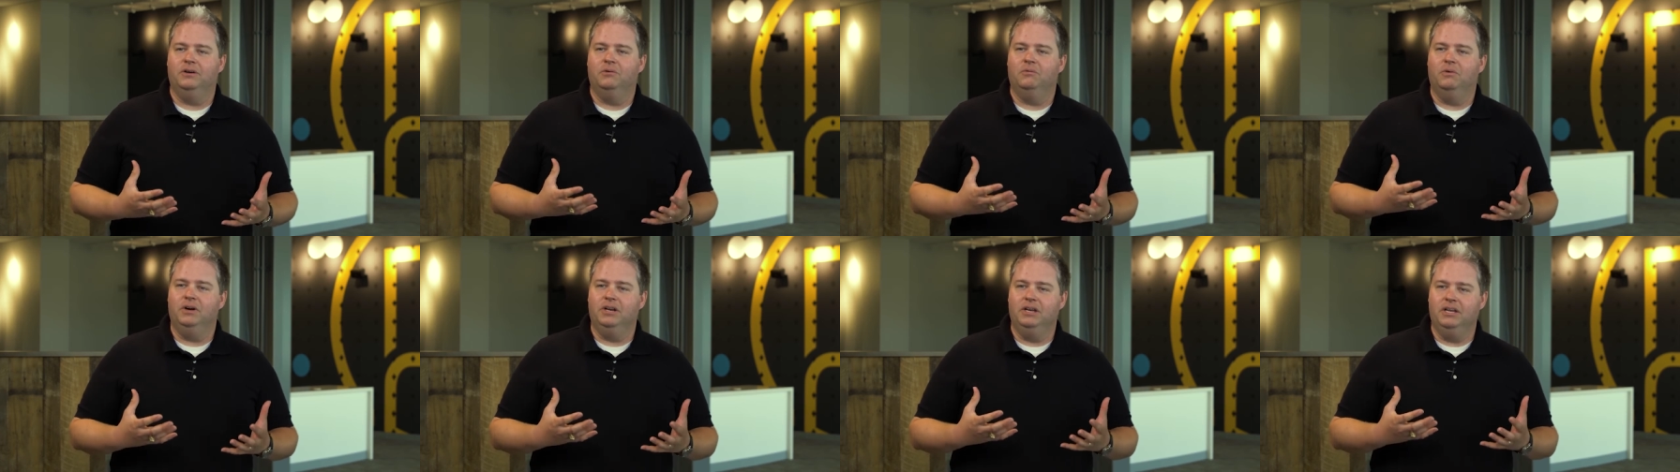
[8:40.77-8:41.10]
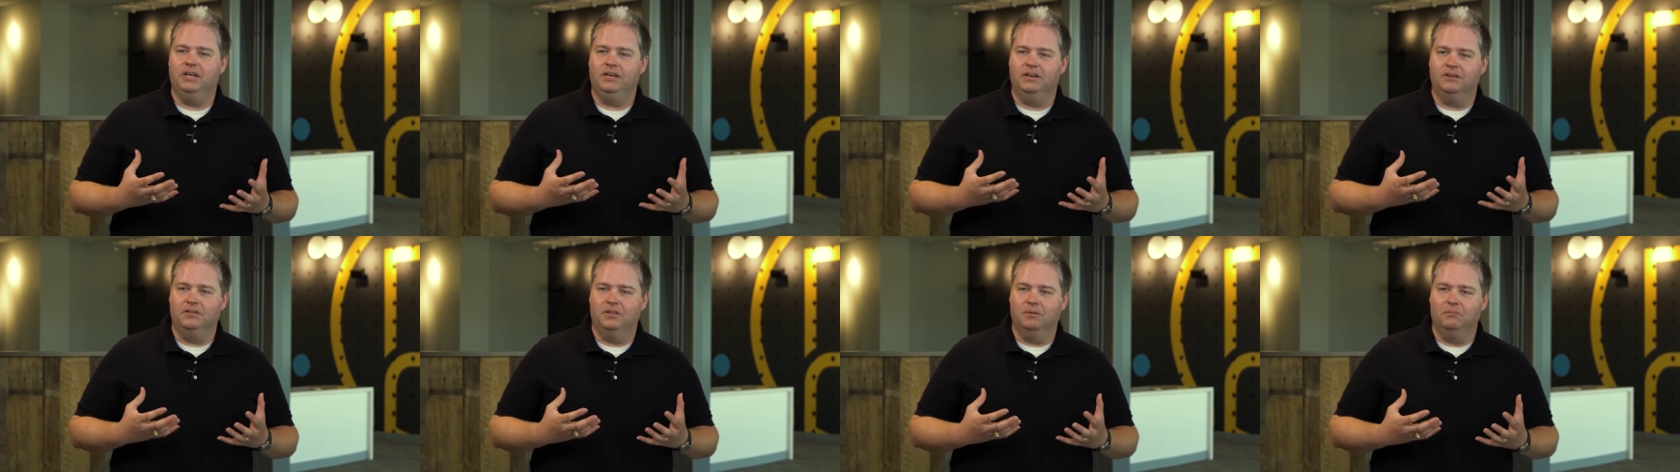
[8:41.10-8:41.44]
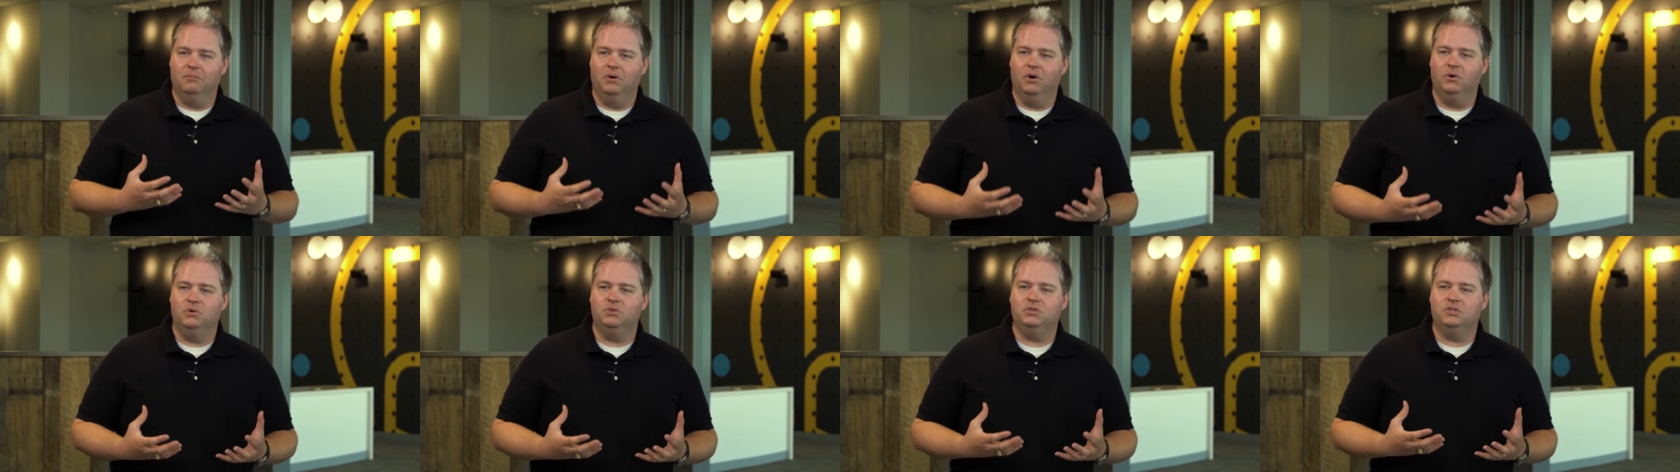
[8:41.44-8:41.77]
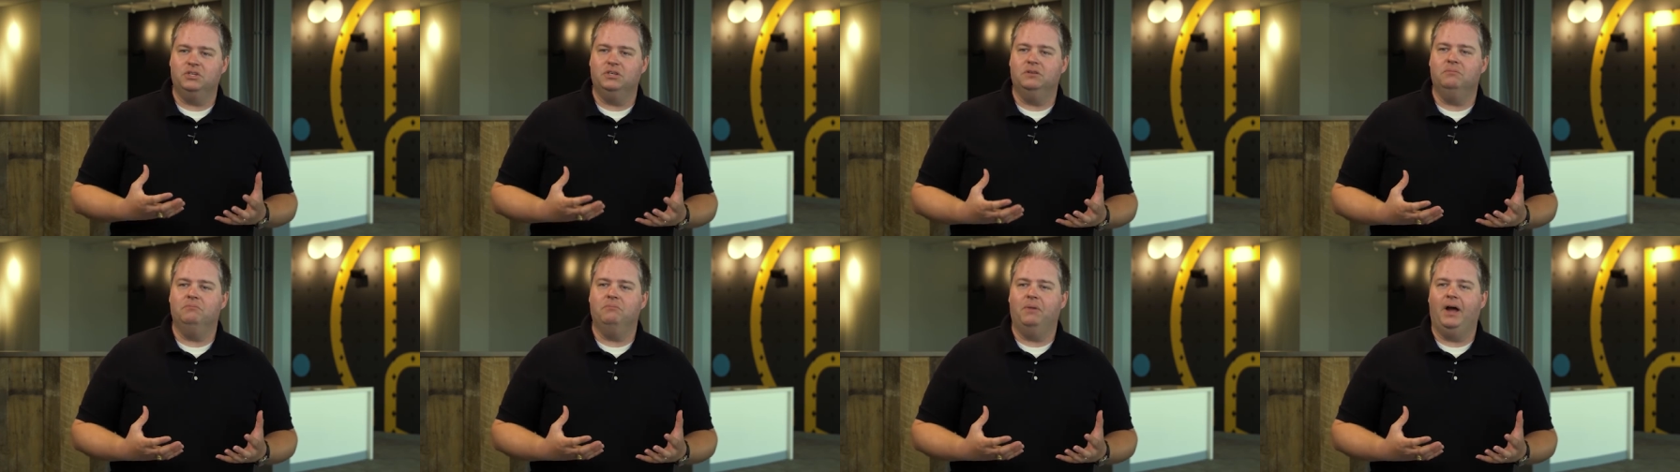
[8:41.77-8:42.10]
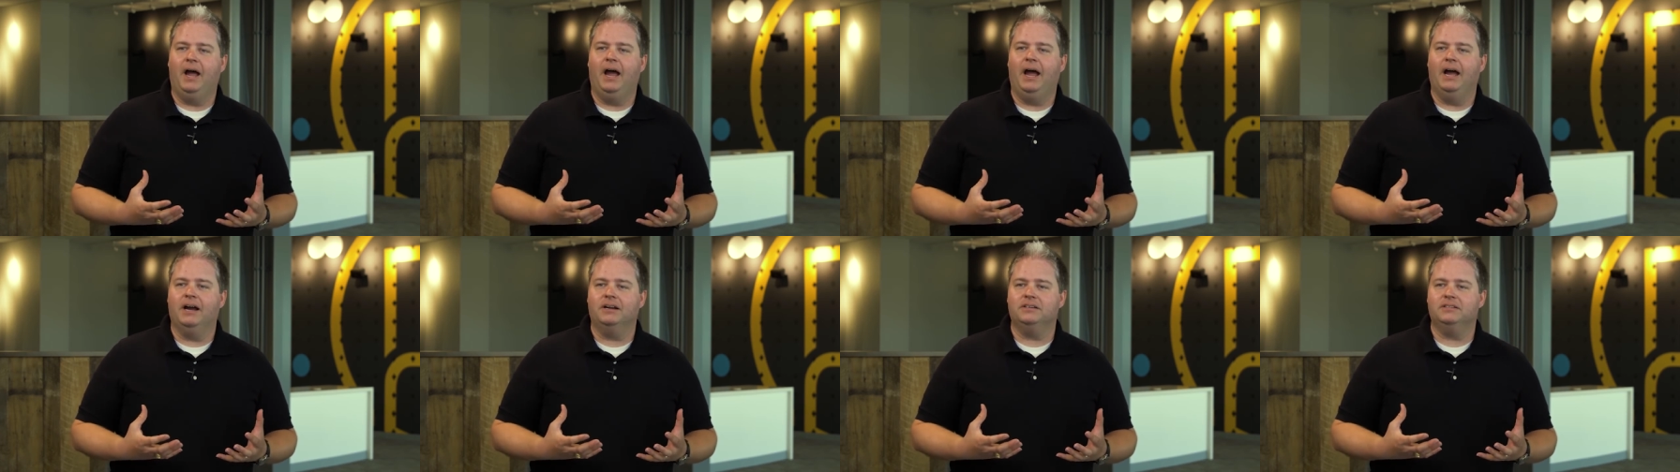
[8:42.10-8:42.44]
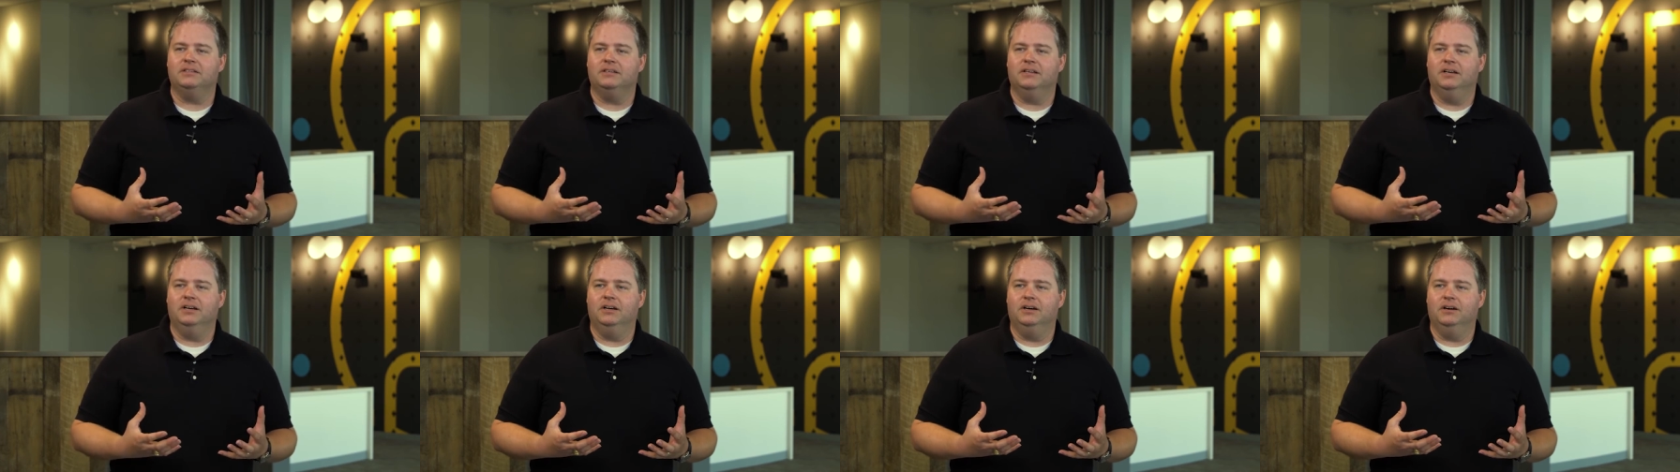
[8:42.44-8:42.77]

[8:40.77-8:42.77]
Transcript: we needed the most impact